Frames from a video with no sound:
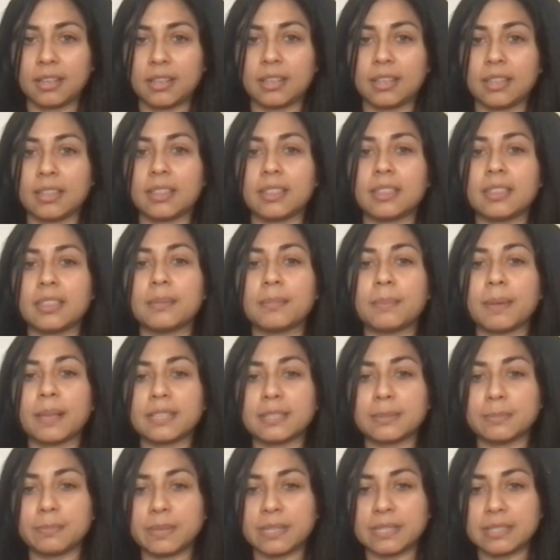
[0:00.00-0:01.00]
The
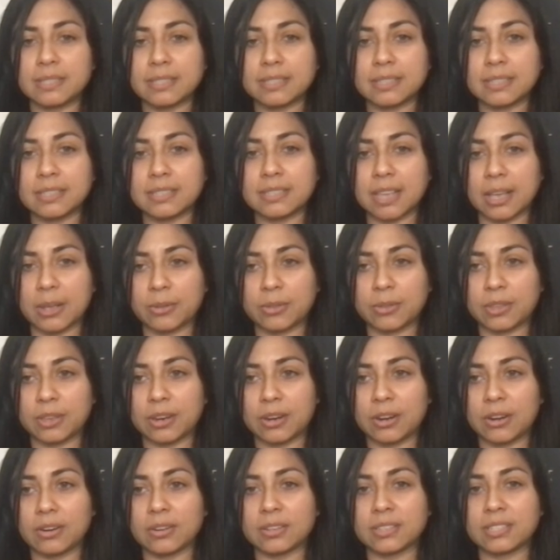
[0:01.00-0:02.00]
best businesses out
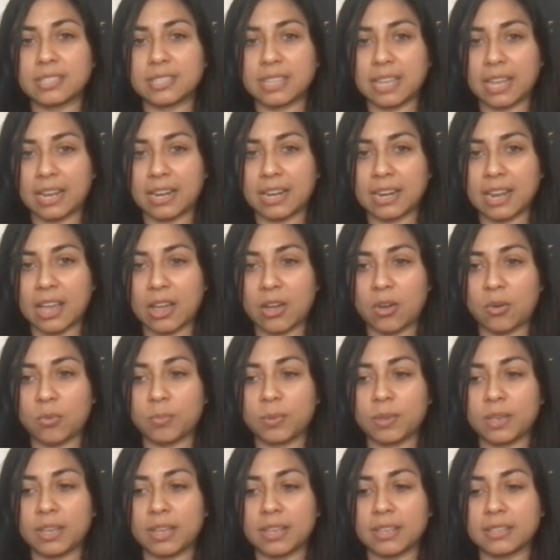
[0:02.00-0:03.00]
there stand out
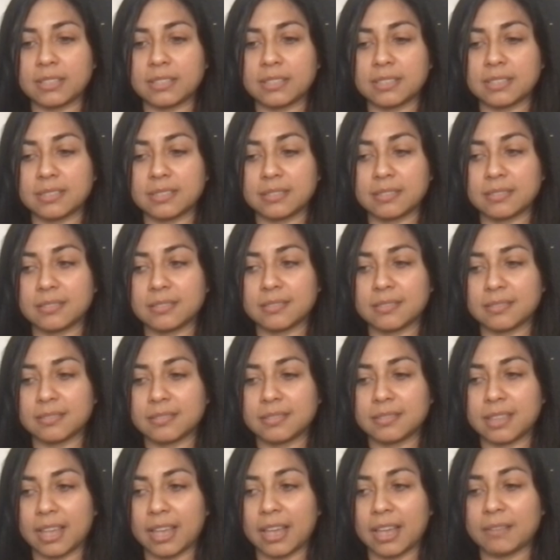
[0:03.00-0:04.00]
because
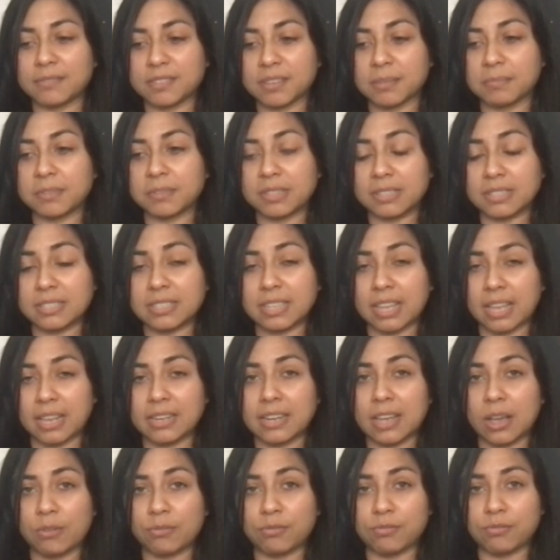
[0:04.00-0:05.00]
they have something to stand
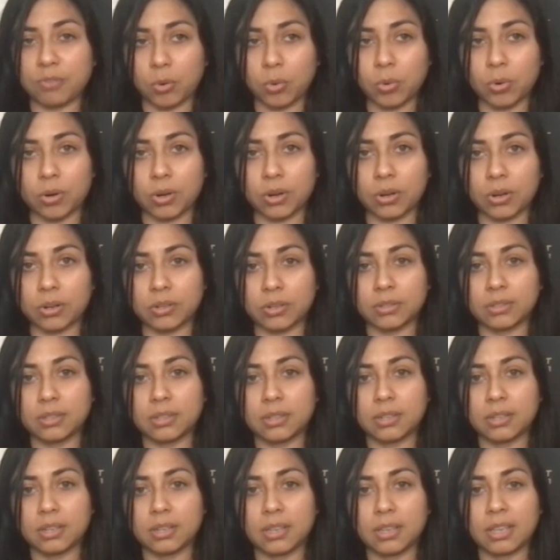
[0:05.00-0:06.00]
out for.
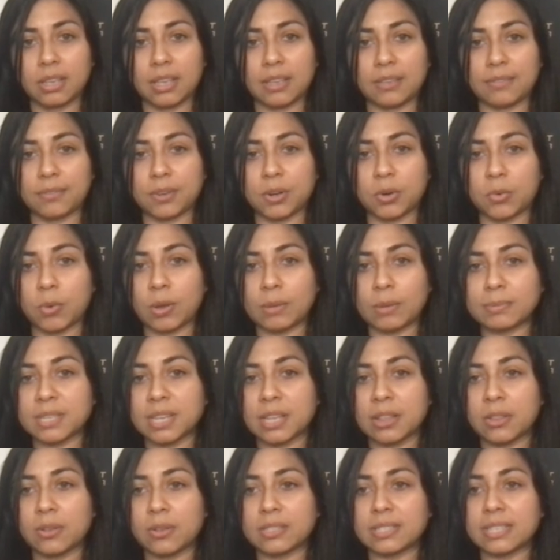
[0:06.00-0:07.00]
If your
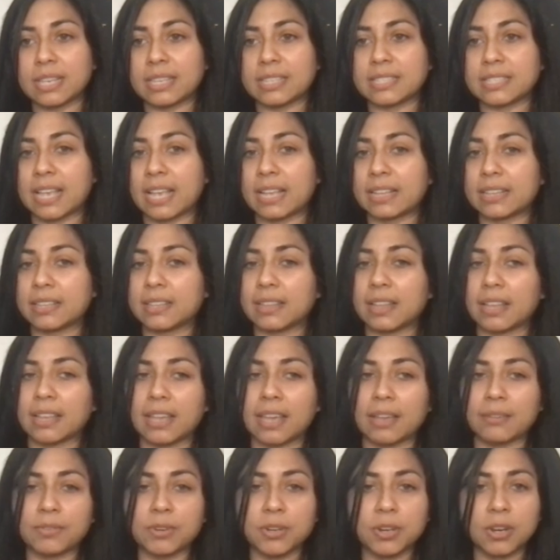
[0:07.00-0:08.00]
website looks exactly like
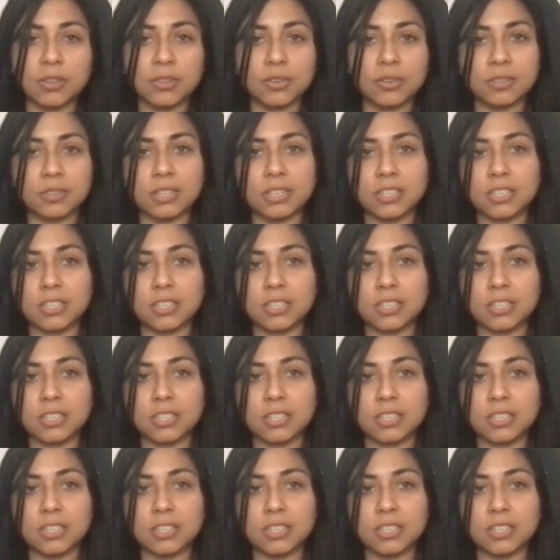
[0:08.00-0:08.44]
every other teaching